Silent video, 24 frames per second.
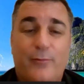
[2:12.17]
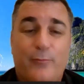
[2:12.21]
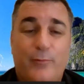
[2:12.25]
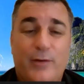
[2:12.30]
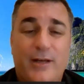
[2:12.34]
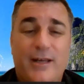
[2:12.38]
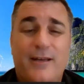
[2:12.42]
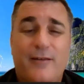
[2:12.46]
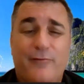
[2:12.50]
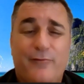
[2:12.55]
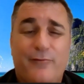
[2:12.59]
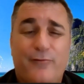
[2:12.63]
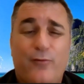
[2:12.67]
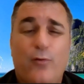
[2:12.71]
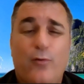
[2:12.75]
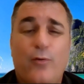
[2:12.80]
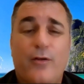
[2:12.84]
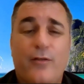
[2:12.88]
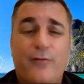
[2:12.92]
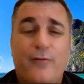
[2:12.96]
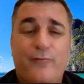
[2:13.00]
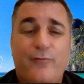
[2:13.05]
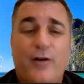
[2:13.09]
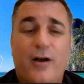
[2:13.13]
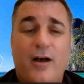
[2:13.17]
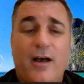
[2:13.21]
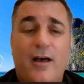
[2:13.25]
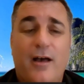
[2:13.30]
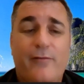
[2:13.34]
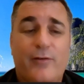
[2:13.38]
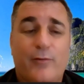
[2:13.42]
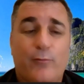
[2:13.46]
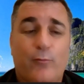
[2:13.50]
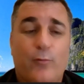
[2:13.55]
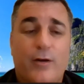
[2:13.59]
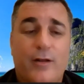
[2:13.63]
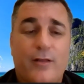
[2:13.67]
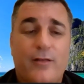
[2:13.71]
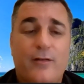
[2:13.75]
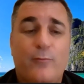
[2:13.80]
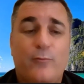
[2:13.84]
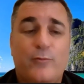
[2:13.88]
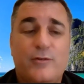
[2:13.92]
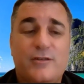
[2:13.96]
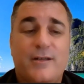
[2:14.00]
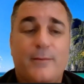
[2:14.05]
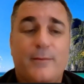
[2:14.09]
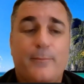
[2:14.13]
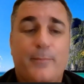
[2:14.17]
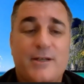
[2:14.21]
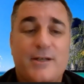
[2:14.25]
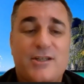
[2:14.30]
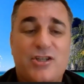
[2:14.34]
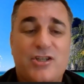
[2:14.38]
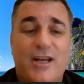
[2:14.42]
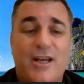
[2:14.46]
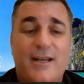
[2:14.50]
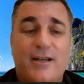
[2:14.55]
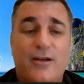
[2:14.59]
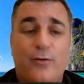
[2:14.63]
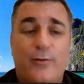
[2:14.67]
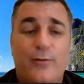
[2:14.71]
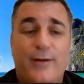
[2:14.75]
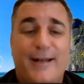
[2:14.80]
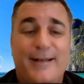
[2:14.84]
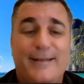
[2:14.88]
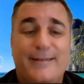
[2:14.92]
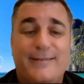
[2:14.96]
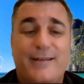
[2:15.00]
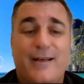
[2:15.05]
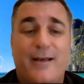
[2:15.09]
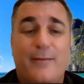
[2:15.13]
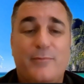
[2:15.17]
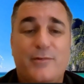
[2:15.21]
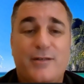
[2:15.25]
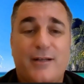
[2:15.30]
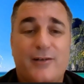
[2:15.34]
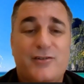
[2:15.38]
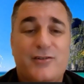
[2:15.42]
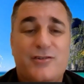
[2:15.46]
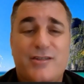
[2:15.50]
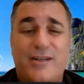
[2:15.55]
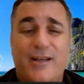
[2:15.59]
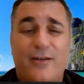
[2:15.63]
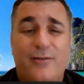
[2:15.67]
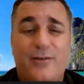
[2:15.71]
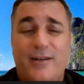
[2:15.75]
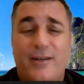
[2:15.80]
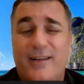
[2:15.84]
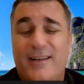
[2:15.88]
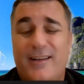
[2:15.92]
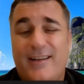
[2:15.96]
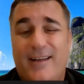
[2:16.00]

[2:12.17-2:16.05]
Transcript: We hit 4 of the 5, and one of them was Pacheco anytime touchdown.